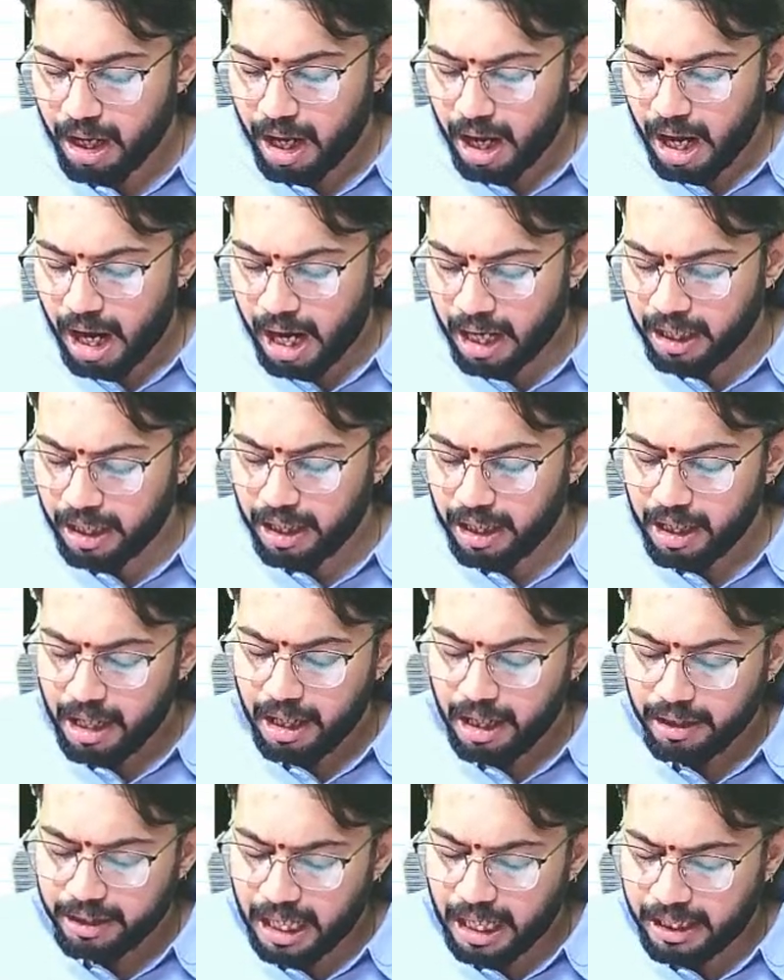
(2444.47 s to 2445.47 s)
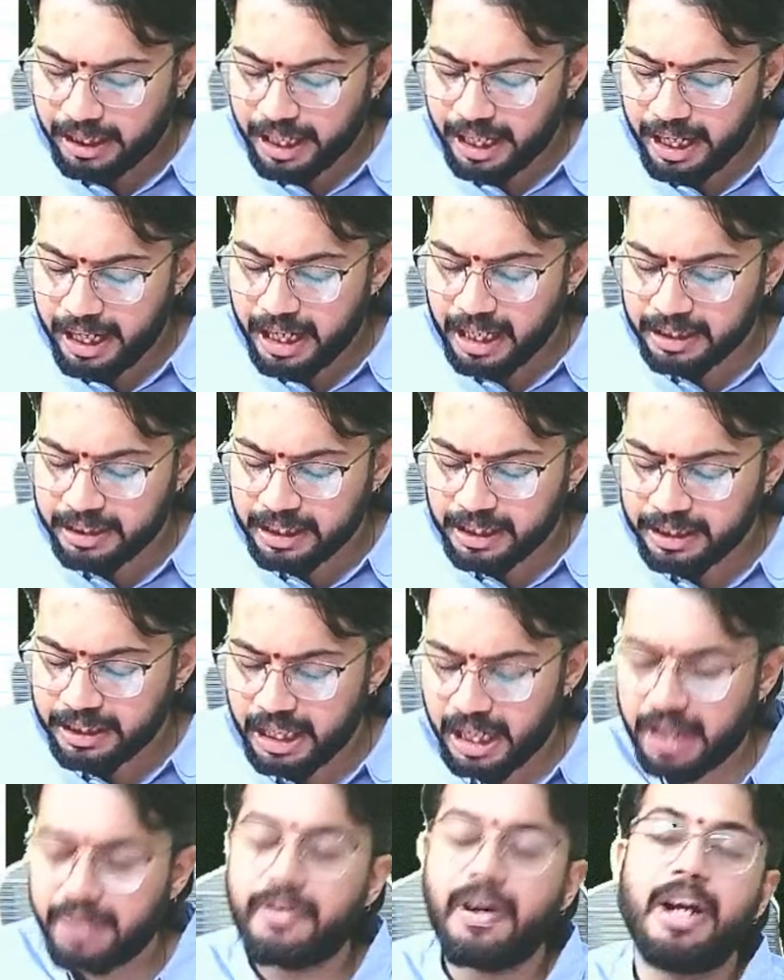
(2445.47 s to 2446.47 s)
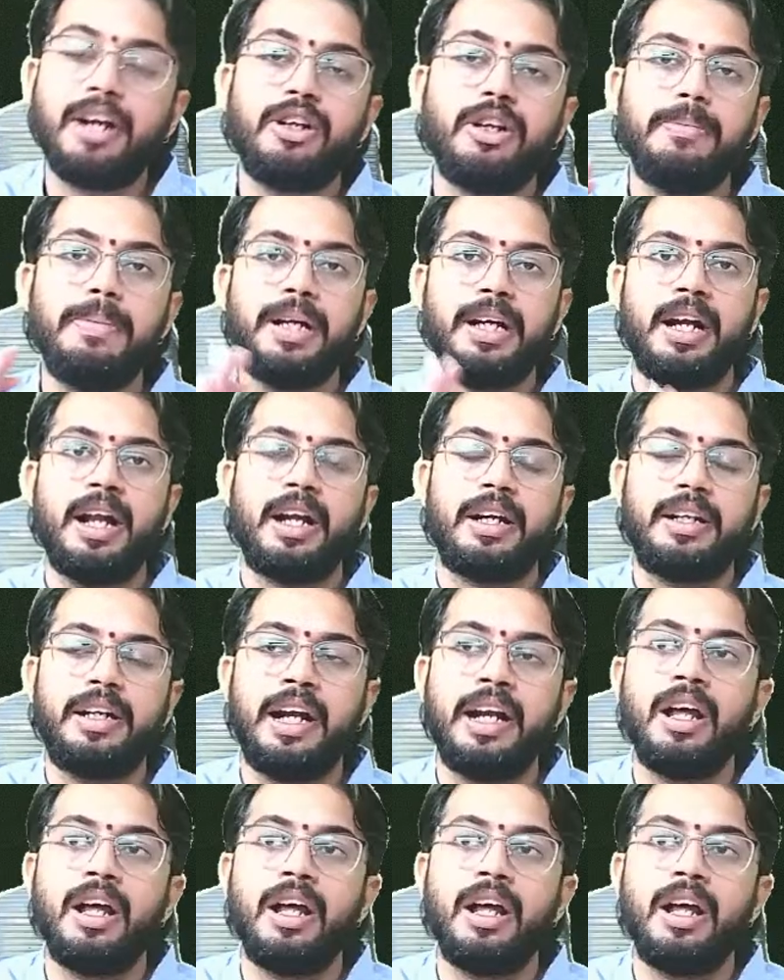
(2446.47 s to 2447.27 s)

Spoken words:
and the TDS is required to be deducted